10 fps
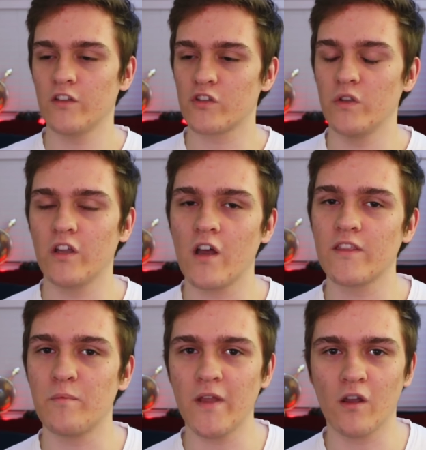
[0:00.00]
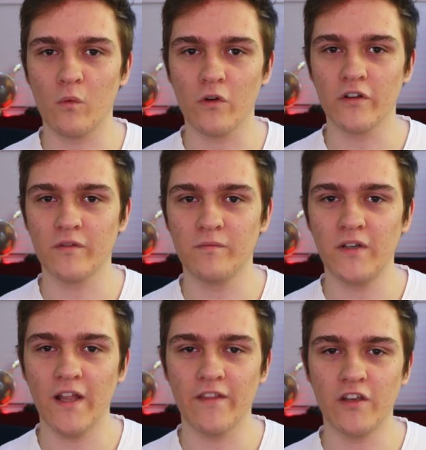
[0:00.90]
So you got the big award,
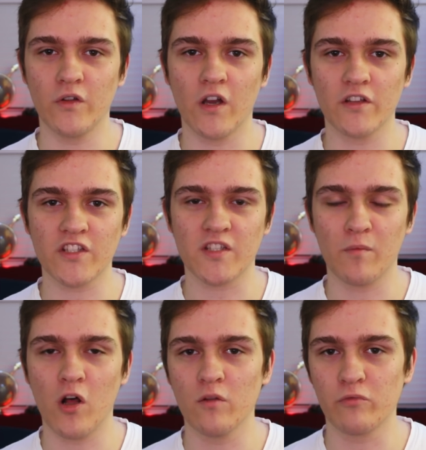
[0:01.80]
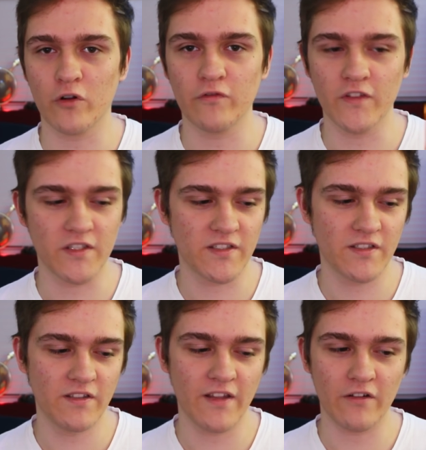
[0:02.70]
and then you got small
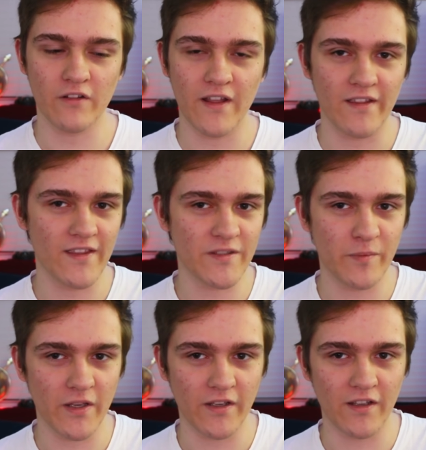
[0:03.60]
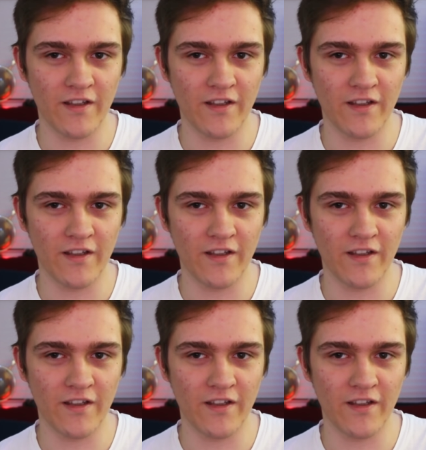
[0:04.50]
brofists that are like this big.